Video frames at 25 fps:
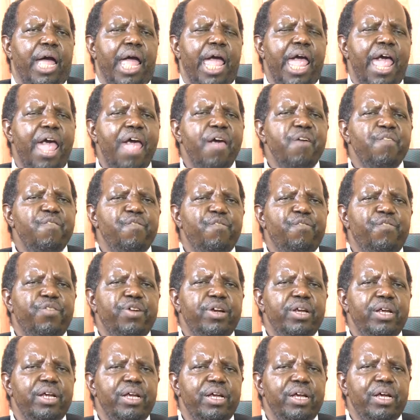
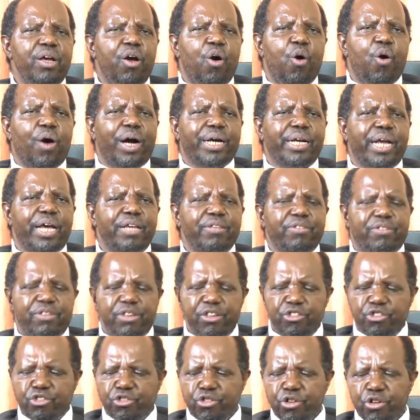Every
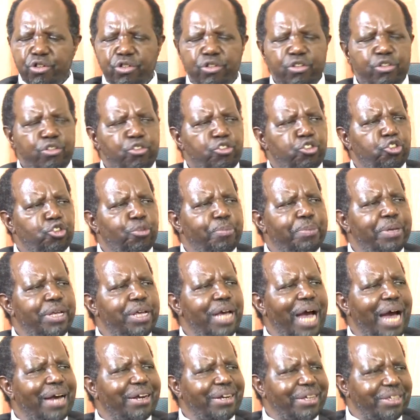organization should
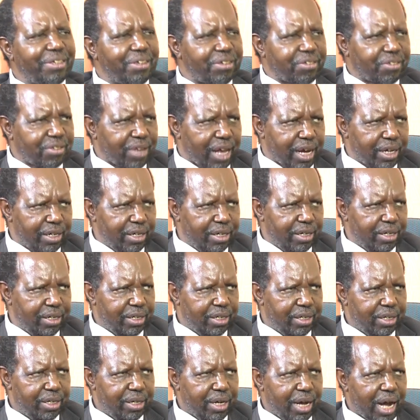be registered
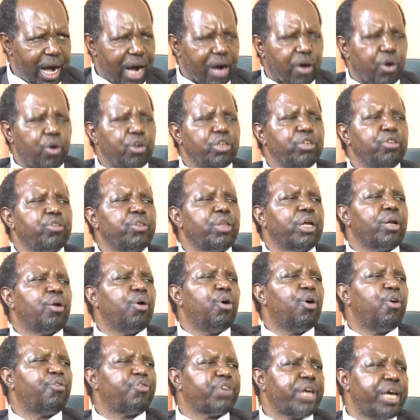according to the
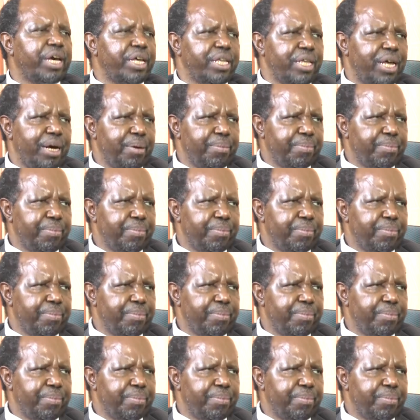law of Kenya.